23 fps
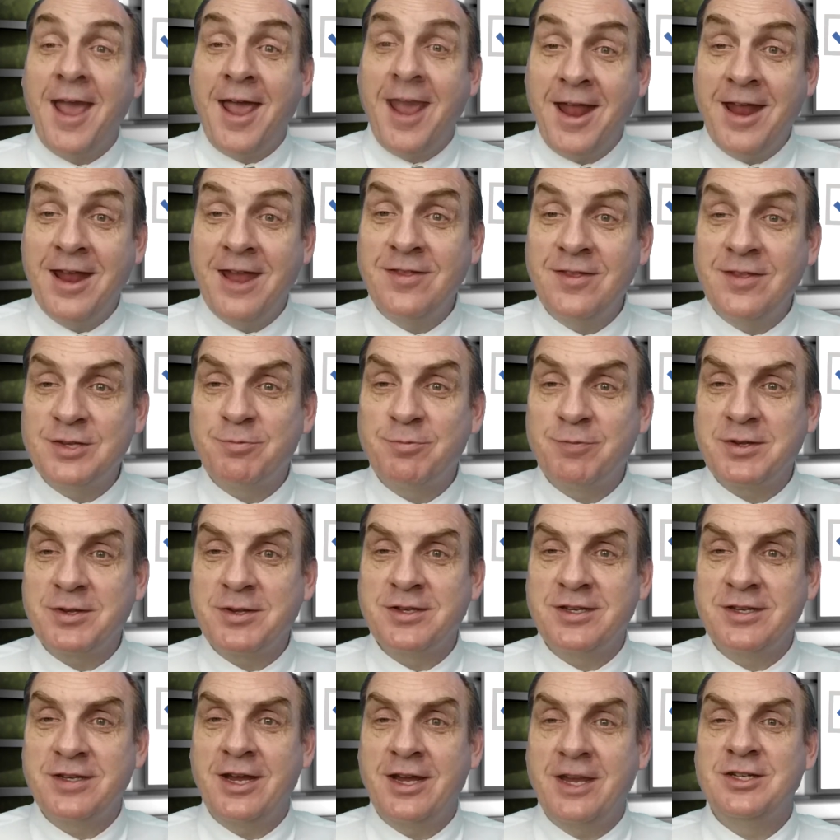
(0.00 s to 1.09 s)
In this
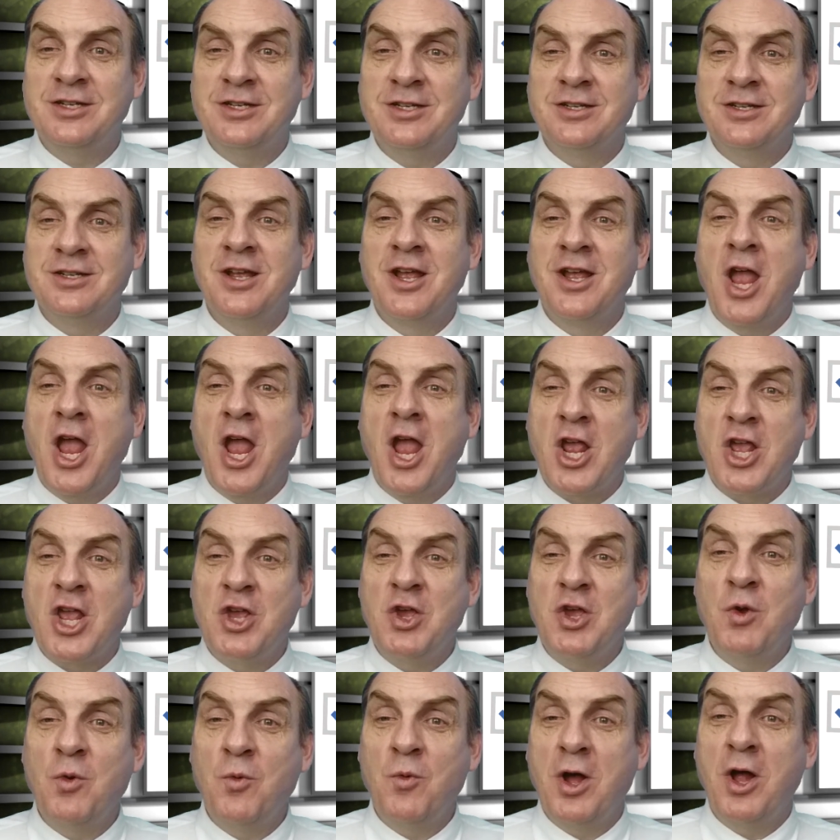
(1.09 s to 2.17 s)
presentation,
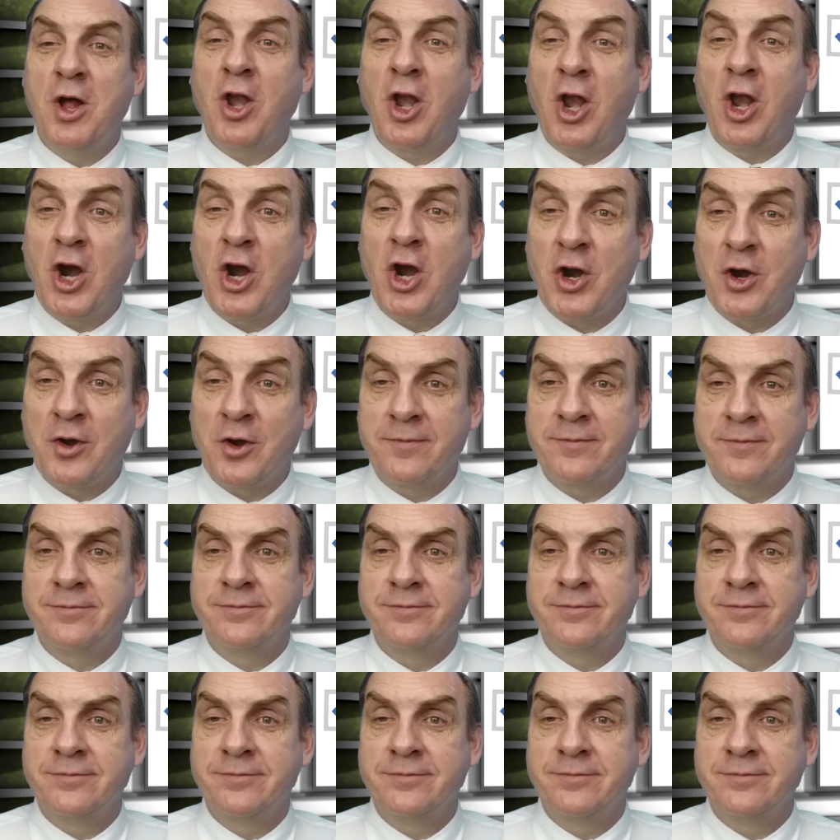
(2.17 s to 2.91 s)
you will learn